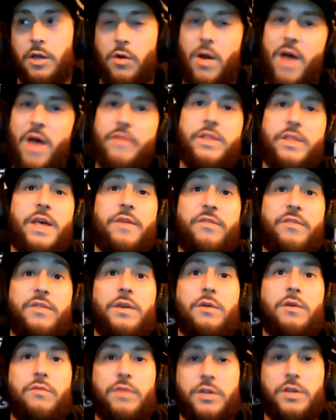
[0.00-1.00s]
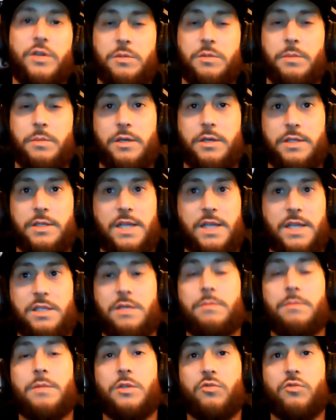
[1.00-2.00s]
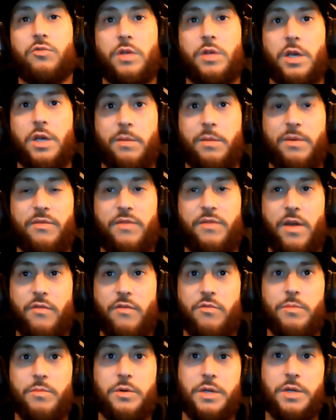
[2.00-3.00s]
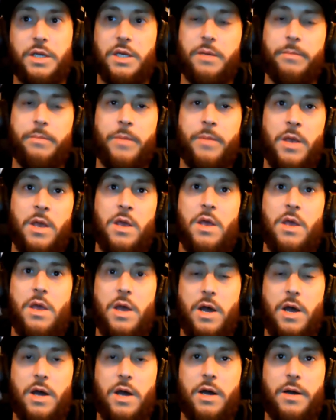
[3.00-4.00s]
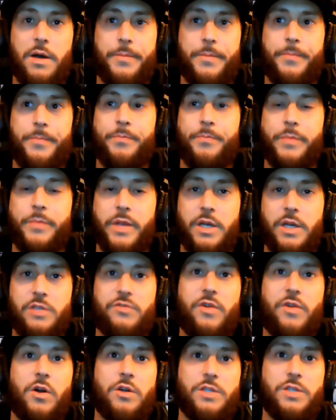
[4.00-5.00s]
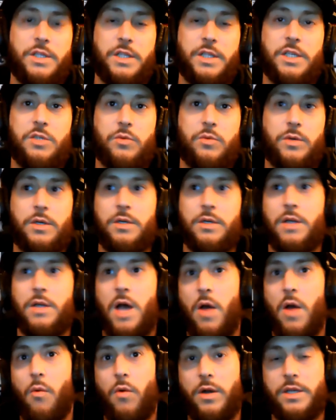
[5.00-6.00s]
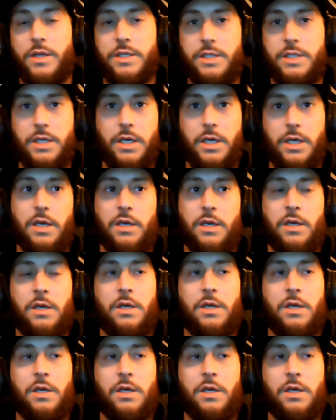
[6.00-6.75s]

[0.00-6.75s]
having that field vision, because that's something that's really going to be favorable to him. As far as in this one, I want to see,